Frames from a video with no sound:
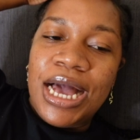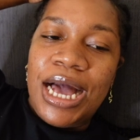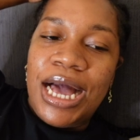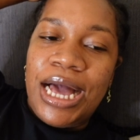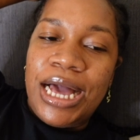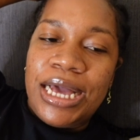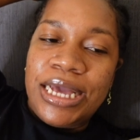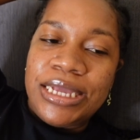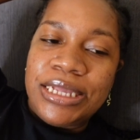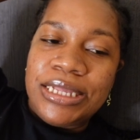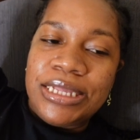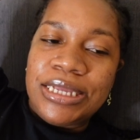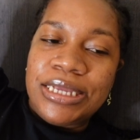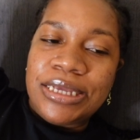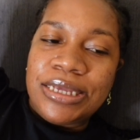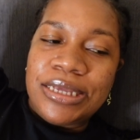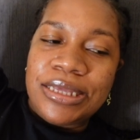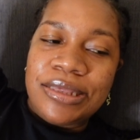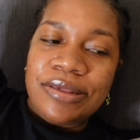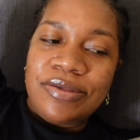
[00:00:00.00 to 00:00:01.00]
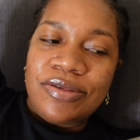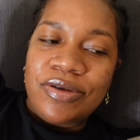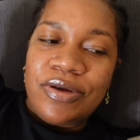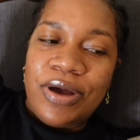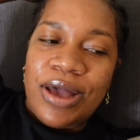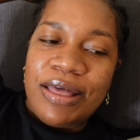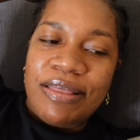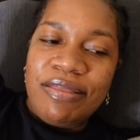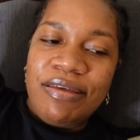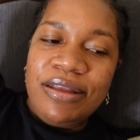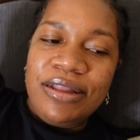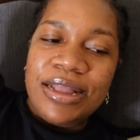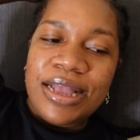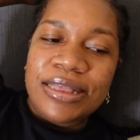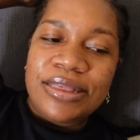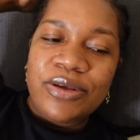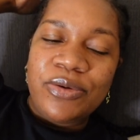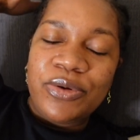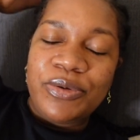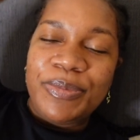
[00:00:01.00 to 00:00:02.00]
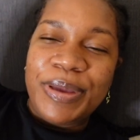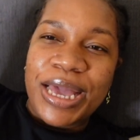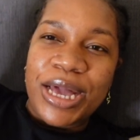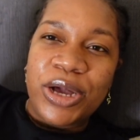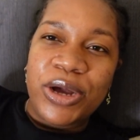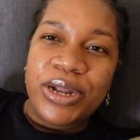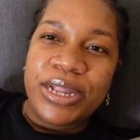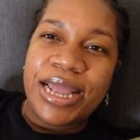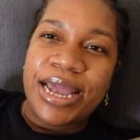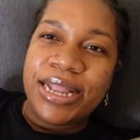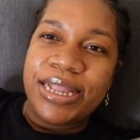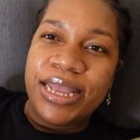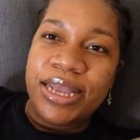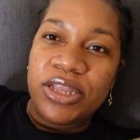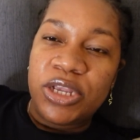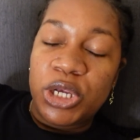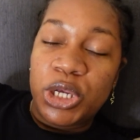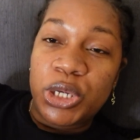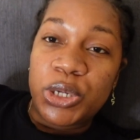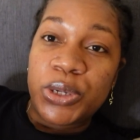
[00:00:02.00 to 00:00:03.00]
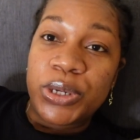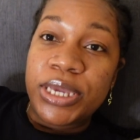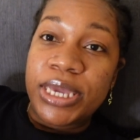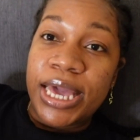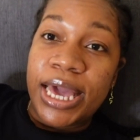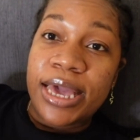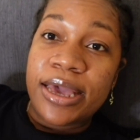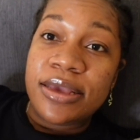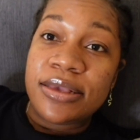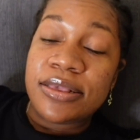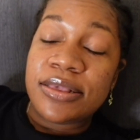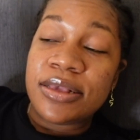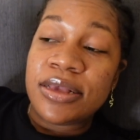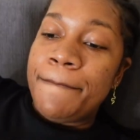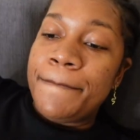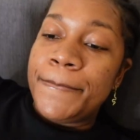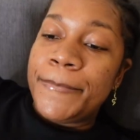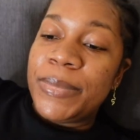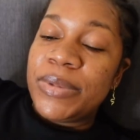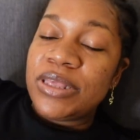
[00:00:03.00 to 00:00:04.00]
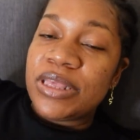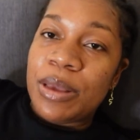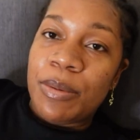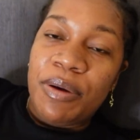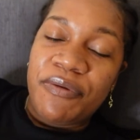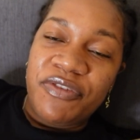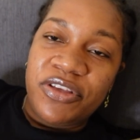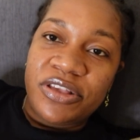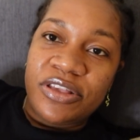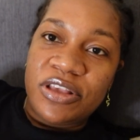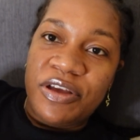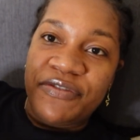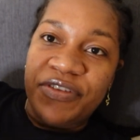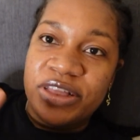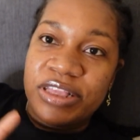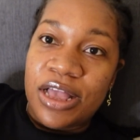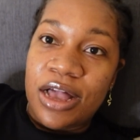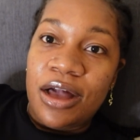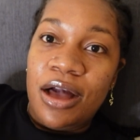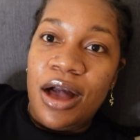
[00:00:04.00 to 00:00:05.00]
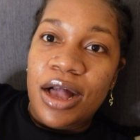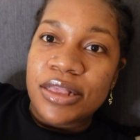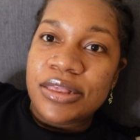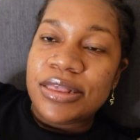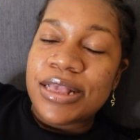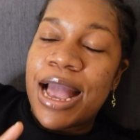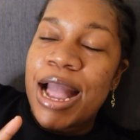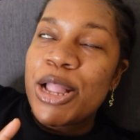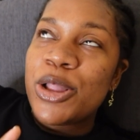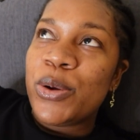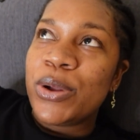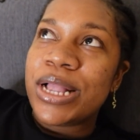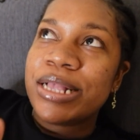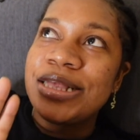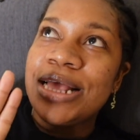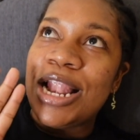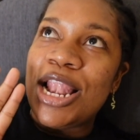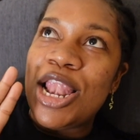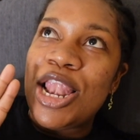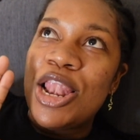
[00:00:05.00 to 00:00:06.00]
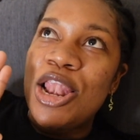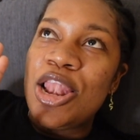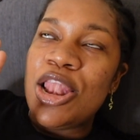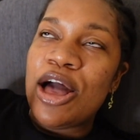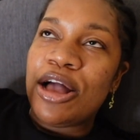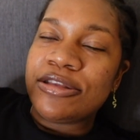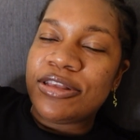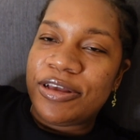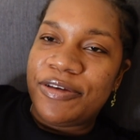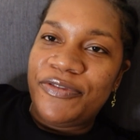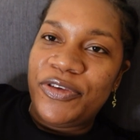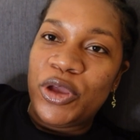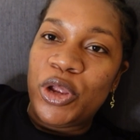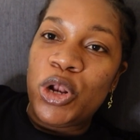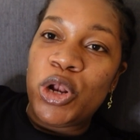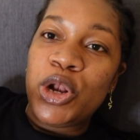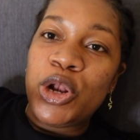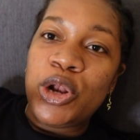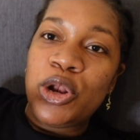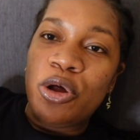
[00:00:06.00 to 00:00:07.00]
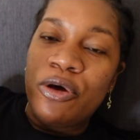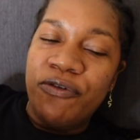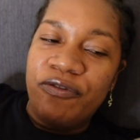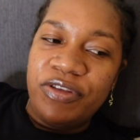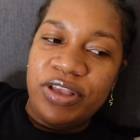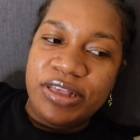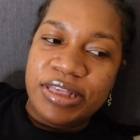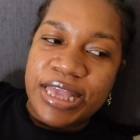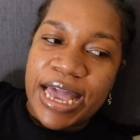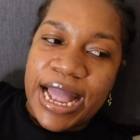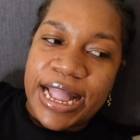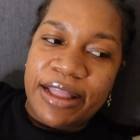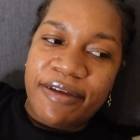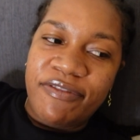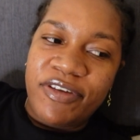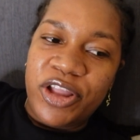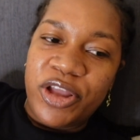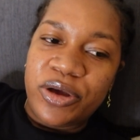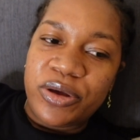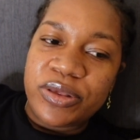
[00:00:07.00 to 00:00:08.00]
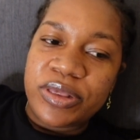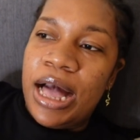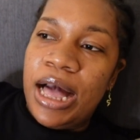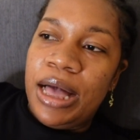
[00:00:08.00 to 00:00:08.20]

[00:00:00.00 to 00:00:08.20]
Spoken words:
And so I think that it would be a good idea to show you guys some of the stuff that I got. I know that a lot of you love these kind of videos.